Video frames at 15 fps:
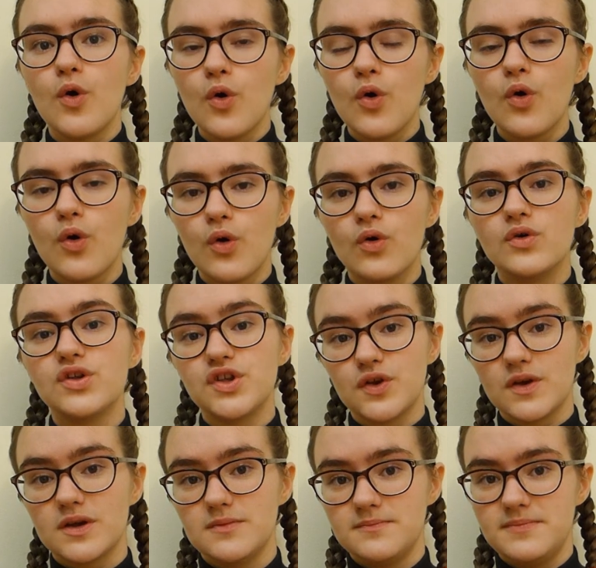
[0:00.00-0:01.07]
or
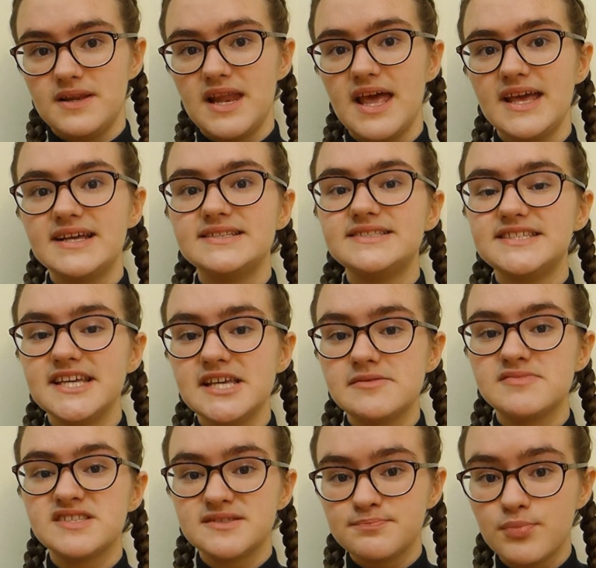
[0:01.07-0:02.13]
you can play a
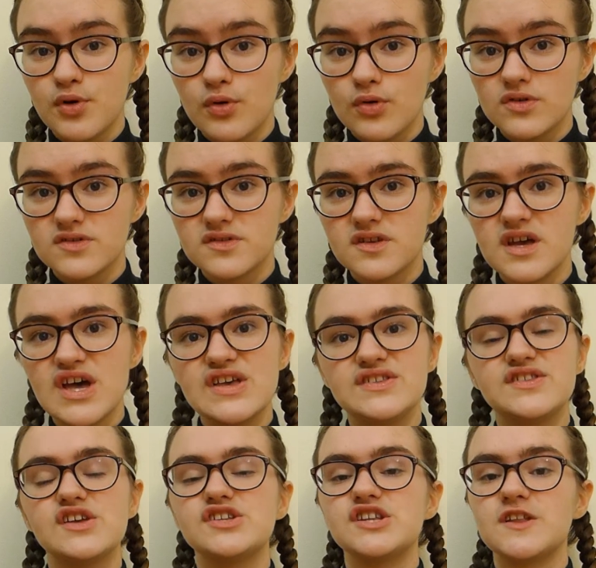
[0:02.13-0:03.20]
team sport
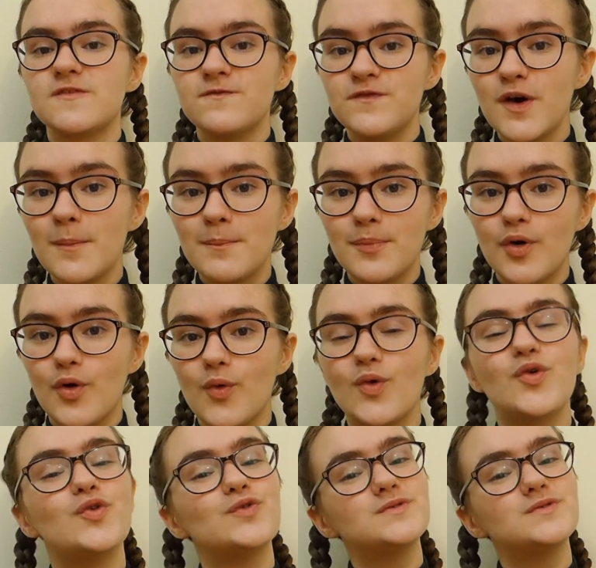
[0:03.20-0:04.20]
such as football